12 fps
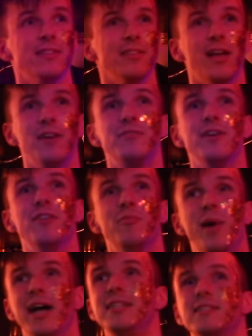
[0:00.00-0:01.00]
love of
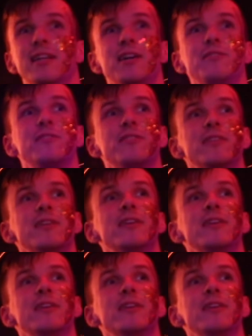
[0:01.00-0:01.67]
myself.